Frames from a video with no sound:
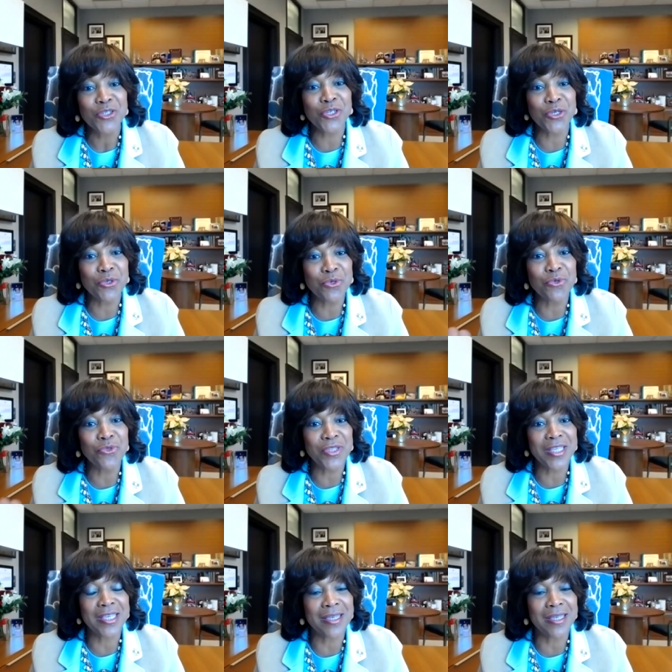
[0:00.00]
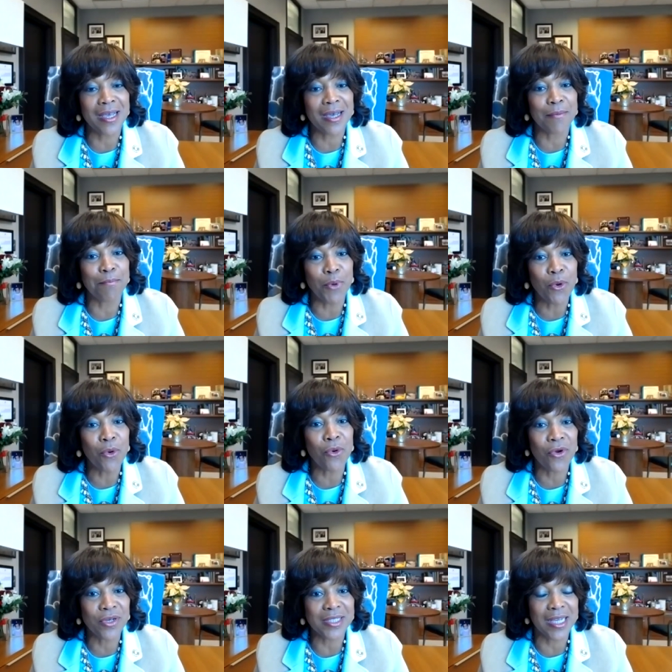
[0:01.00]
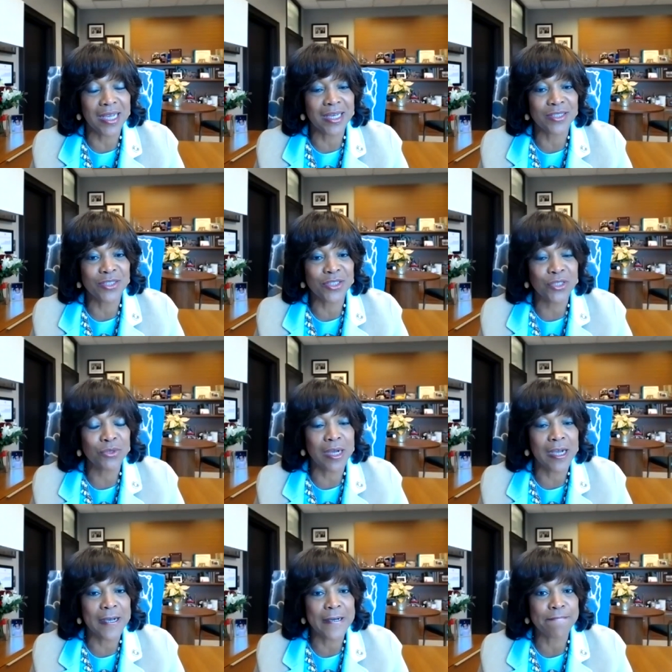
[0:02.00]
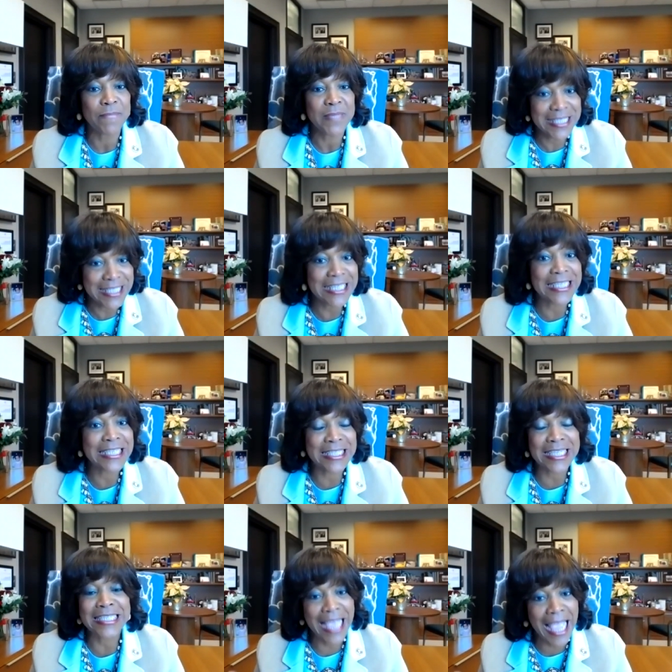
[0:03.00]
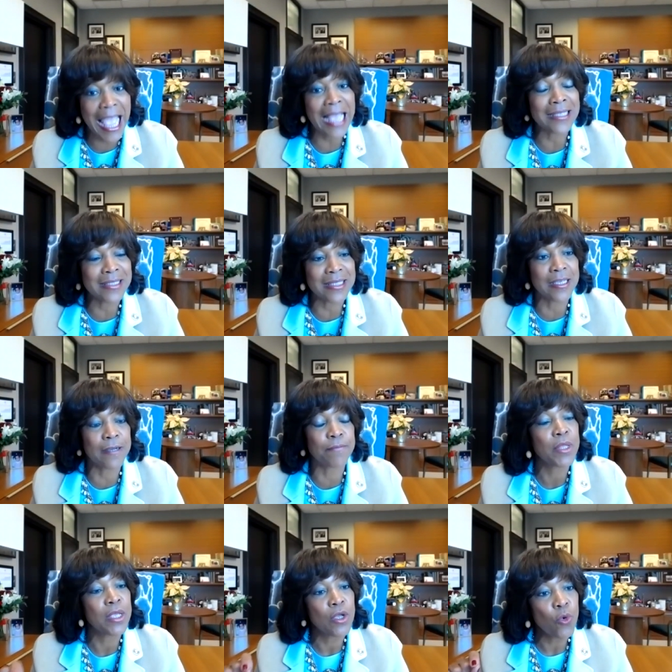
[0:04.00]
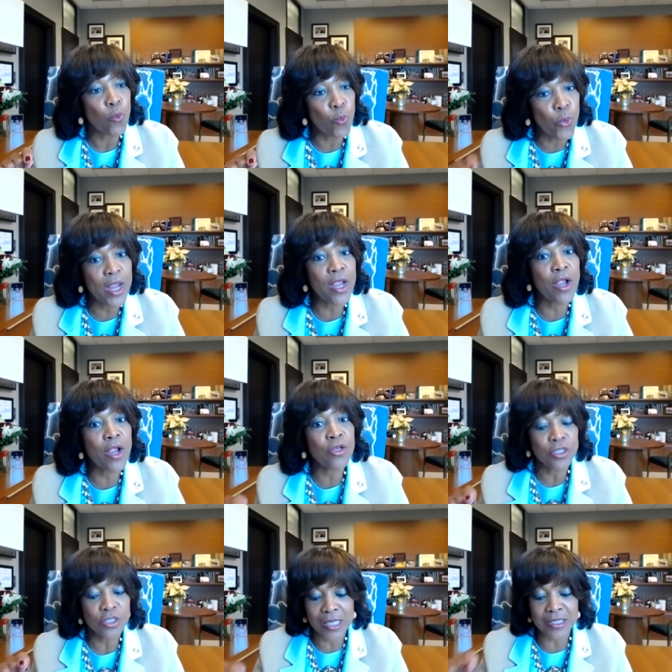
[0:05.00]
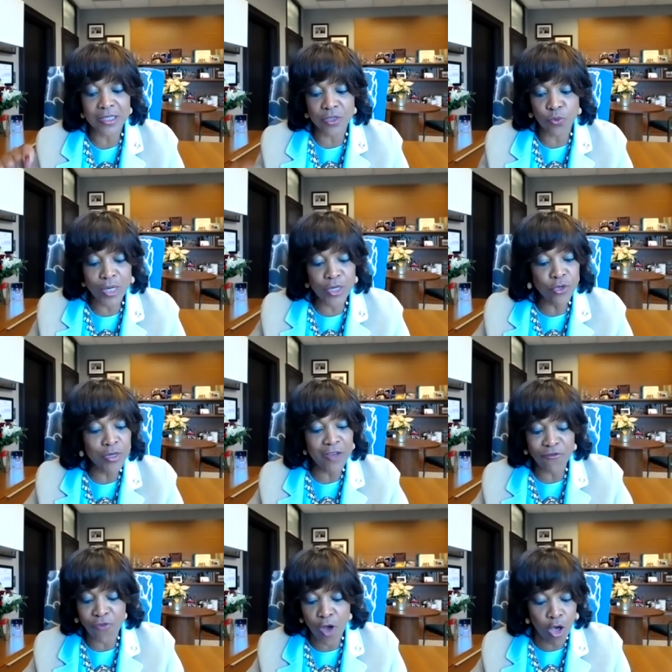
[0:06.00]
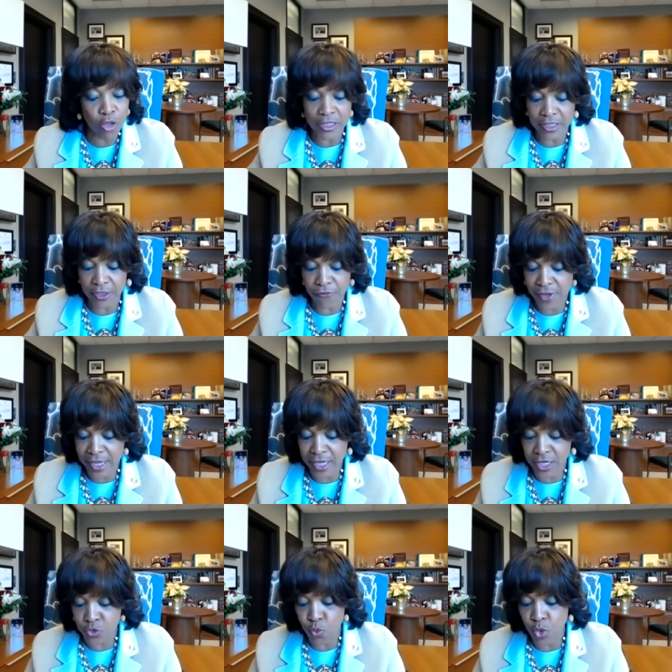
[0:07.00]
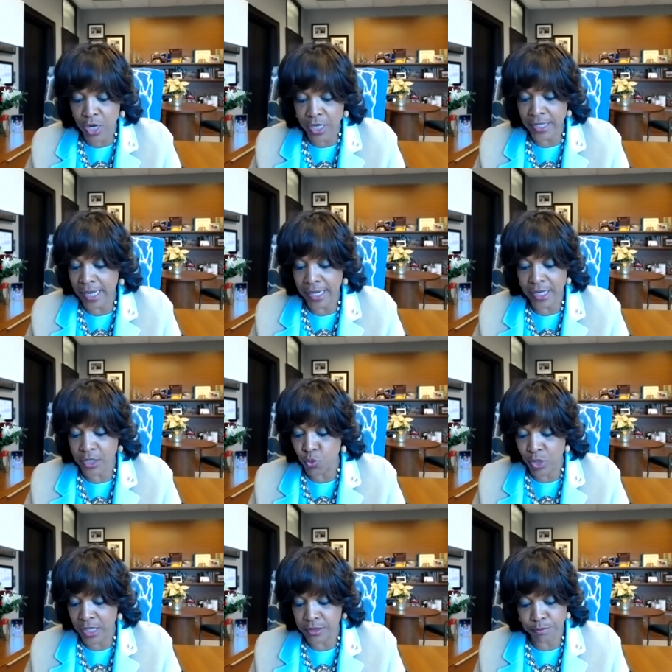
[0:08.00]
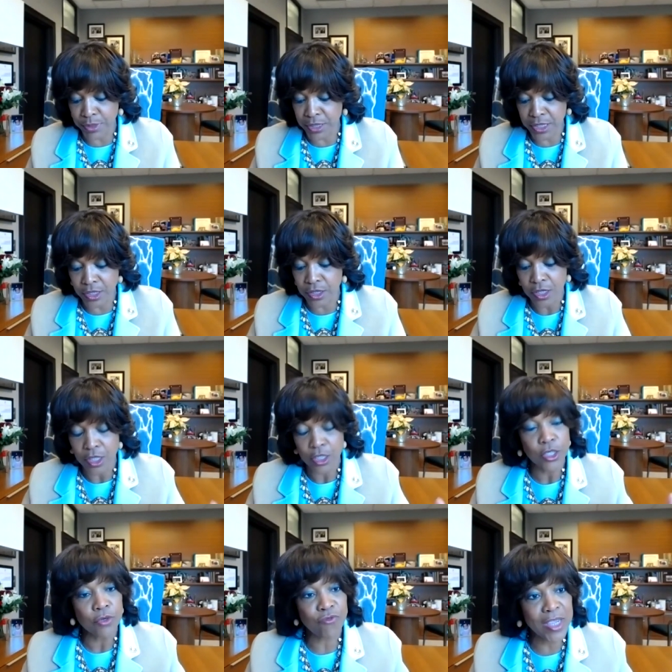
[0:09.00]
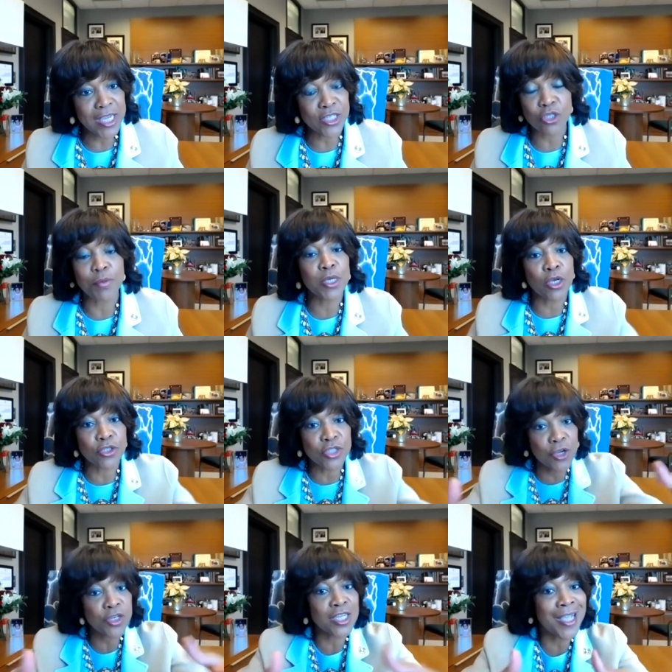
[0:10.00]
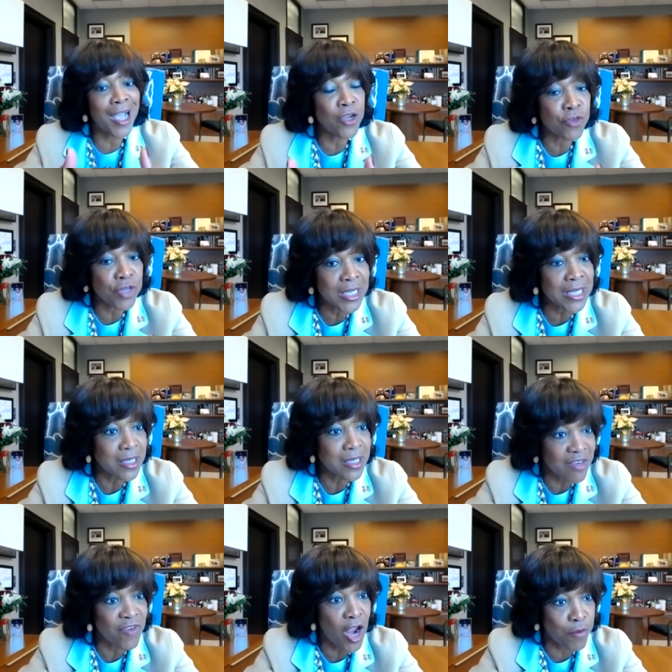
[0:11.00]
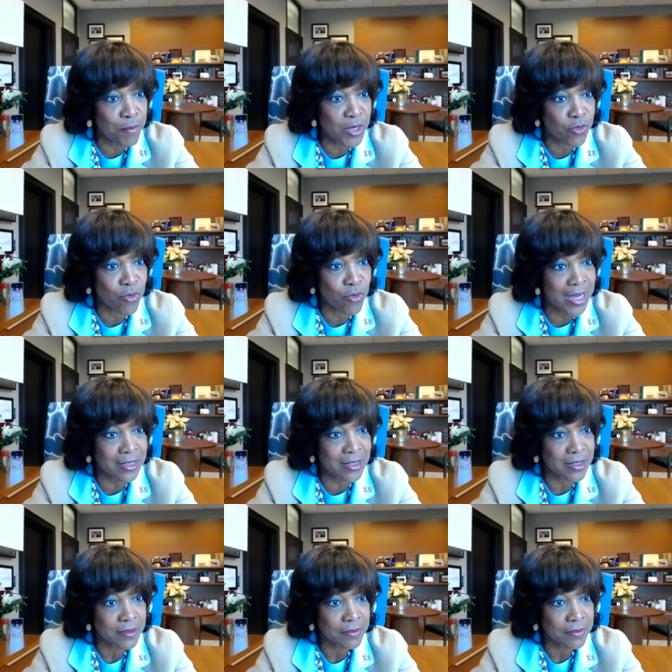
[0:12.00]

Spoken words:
to the board, to CDC, to ask them, where do they fall in the phase 1A, 1B, phase 2? Because they're in a congregate environment, right?